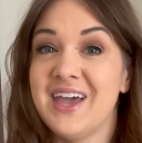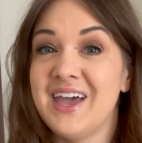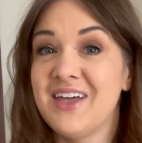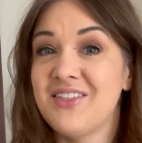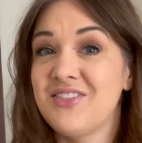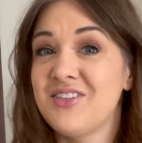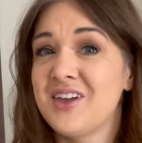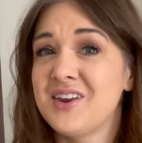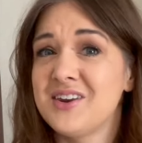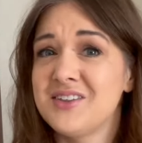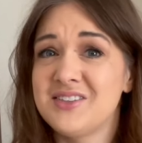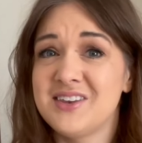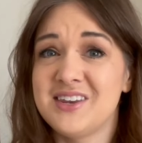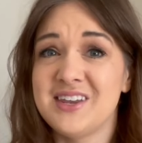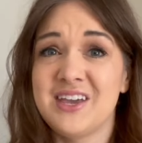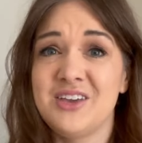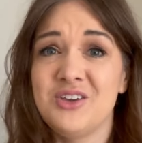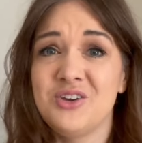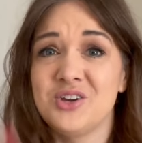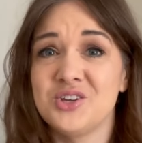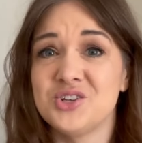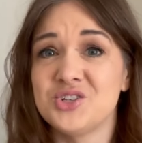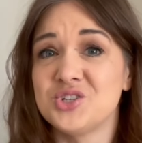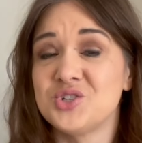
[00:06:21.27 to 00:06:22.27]
At the end of the day, you
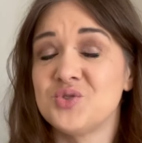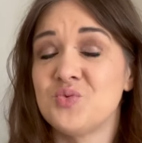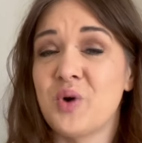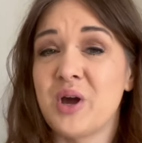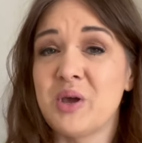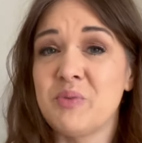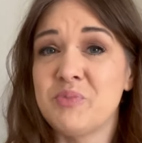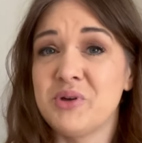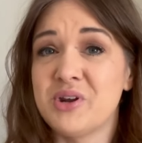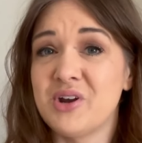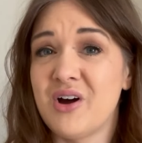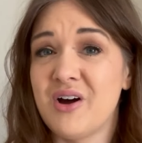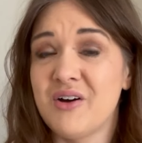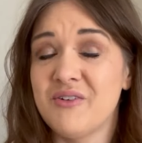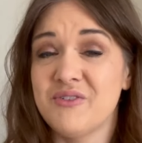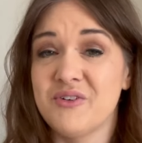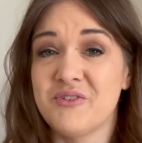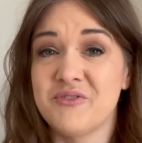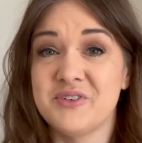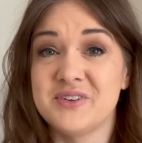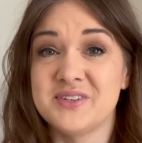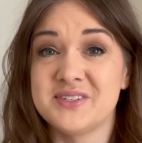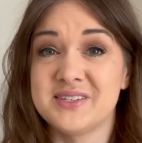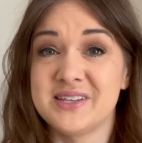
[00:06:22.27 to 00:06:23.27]
can just wipe it off
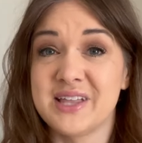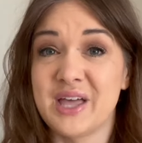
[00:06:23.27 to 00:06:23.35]
if it's